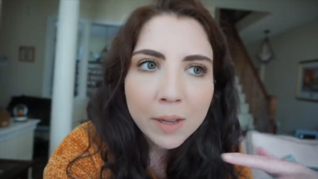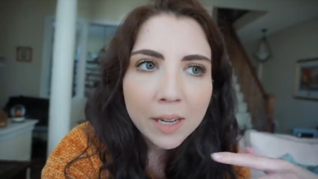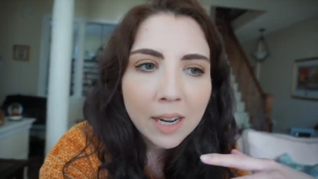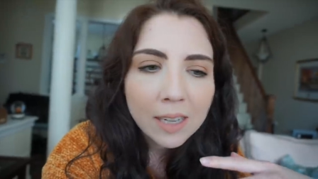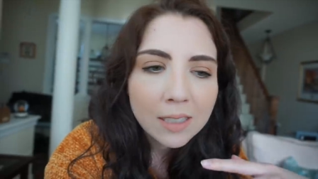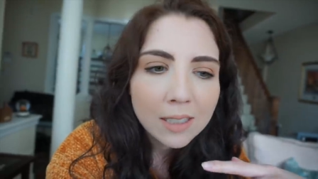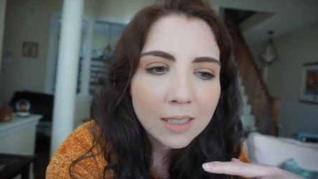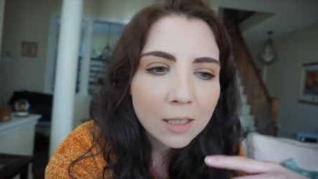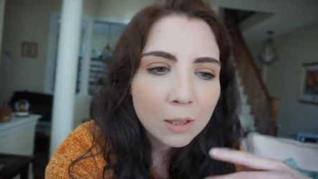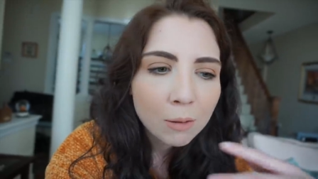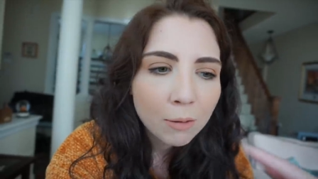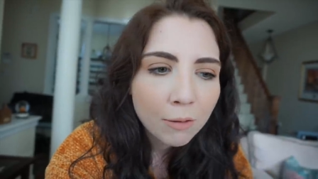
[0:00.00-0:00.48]

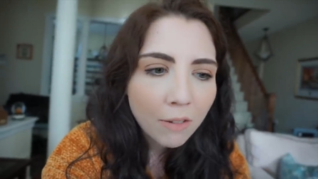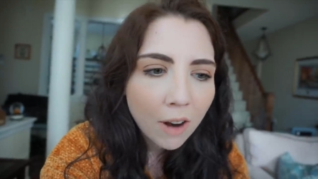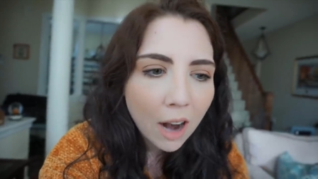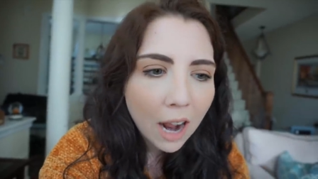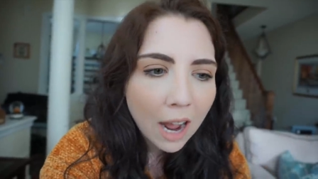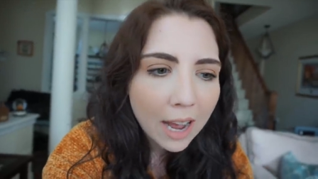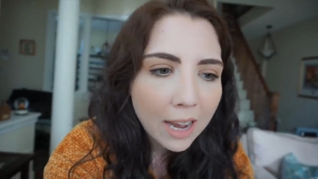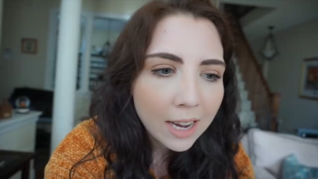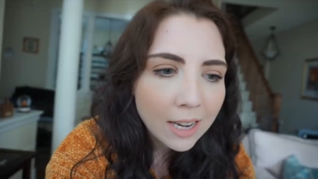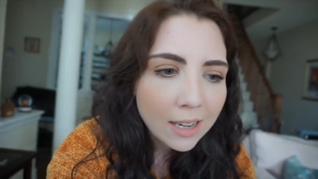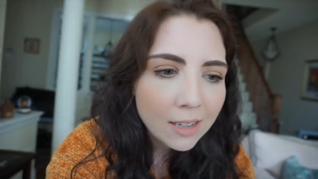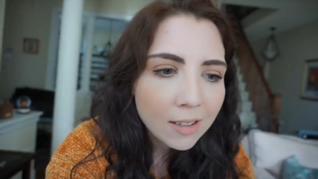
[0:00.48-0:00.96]
because it's
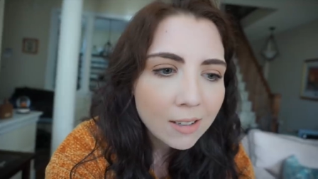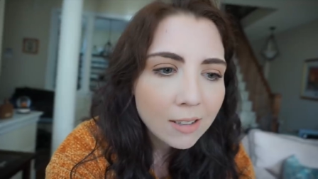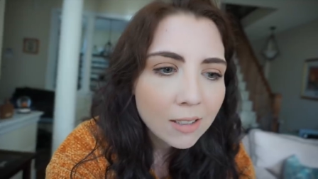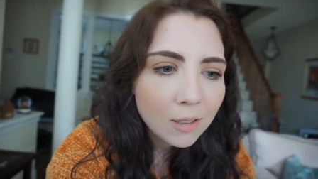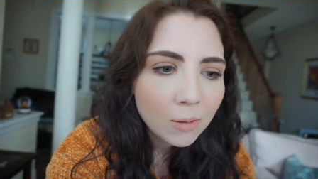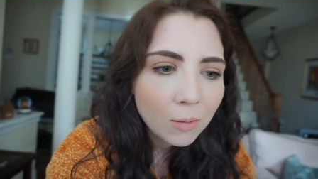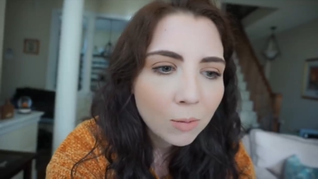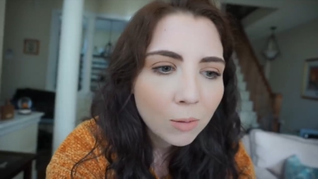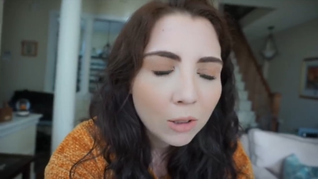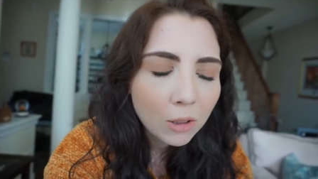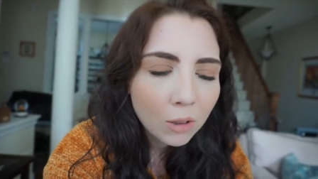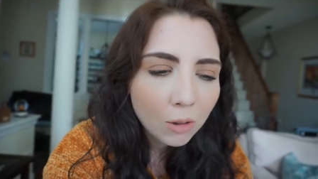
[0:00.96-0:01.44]

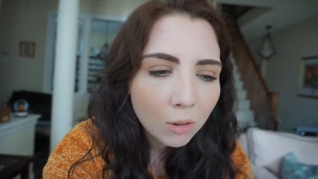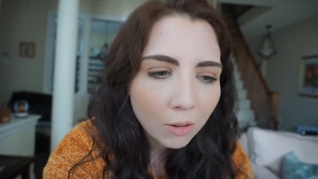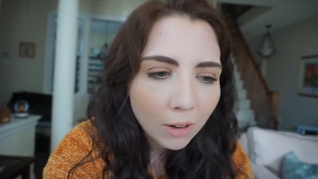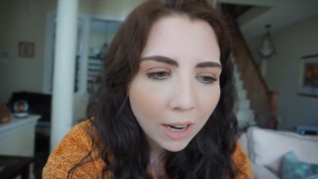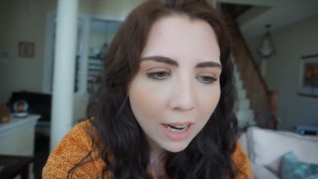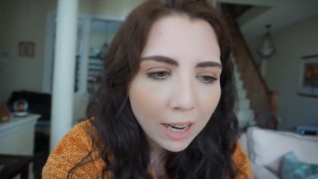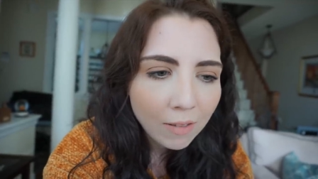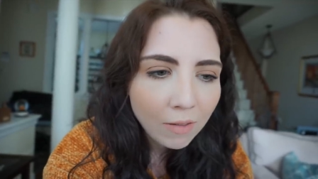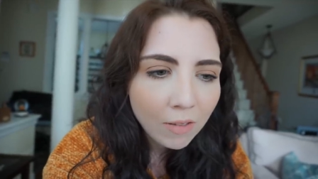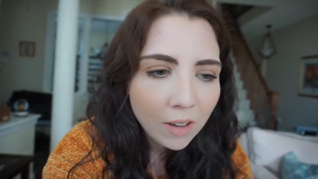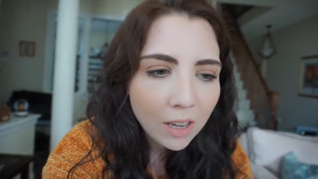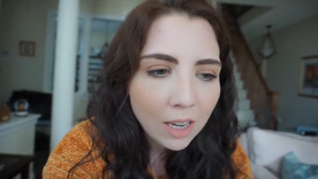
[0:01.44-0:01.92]
fries with
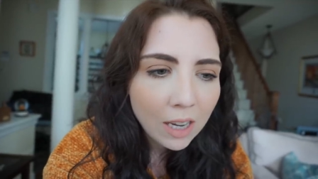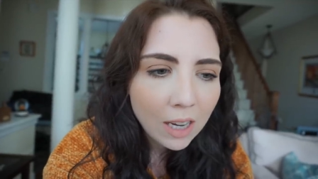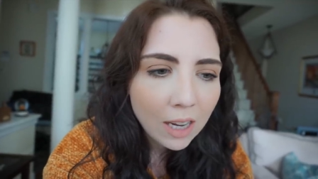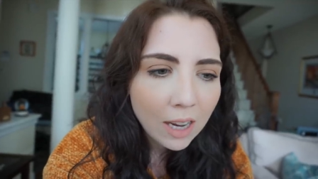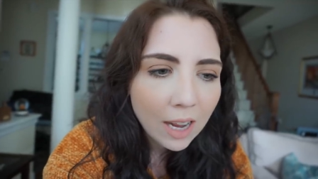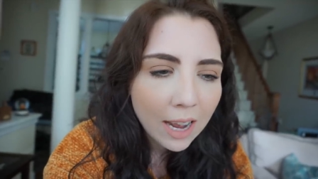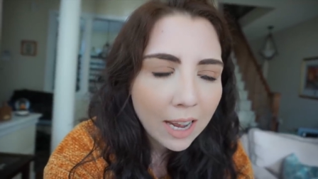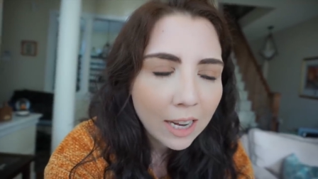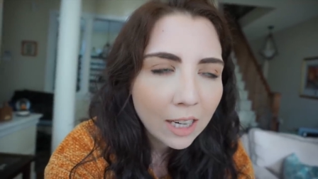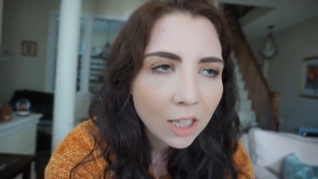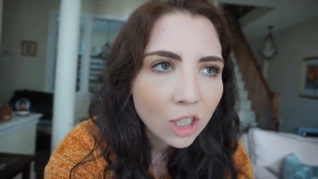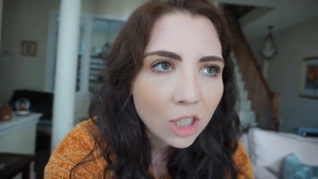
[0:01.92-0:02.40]

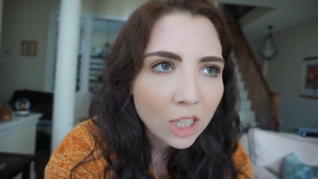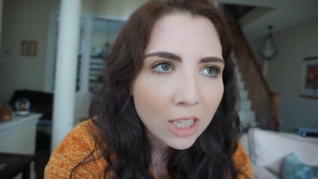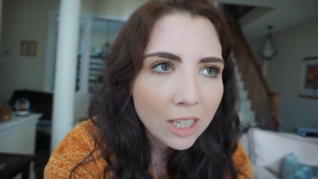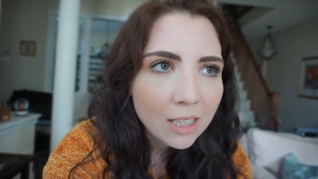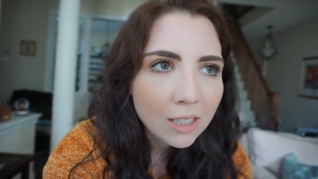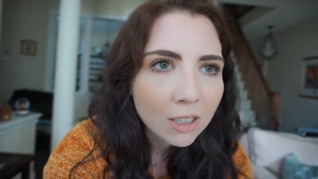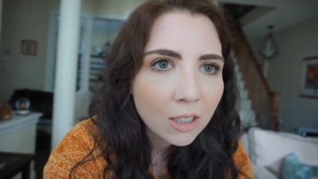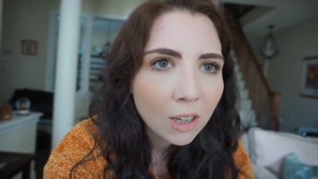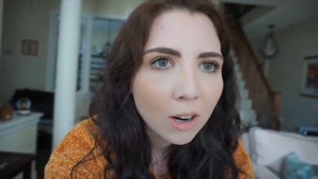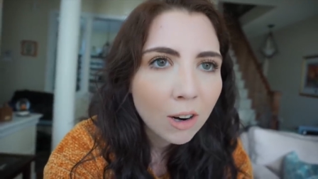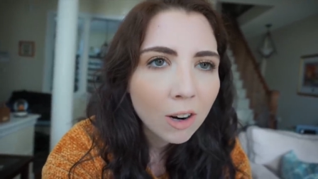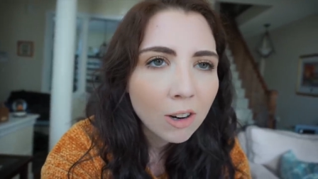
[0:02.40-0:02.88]
gravy and
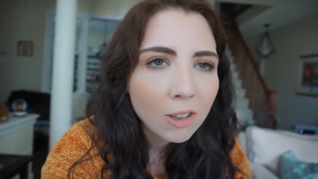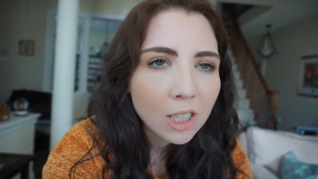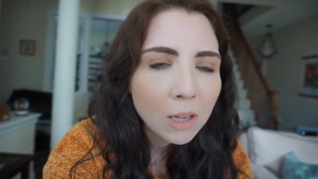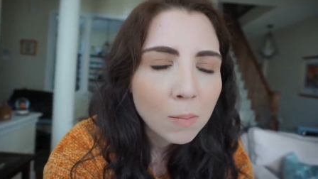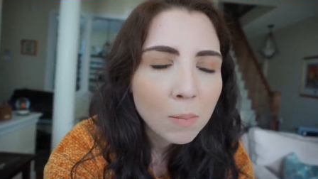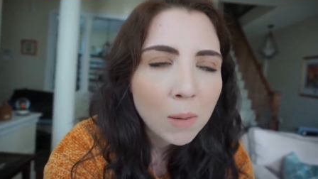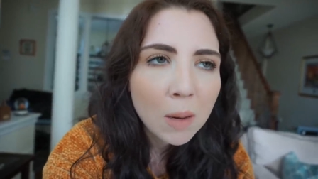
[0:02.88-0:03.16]
cheese curds,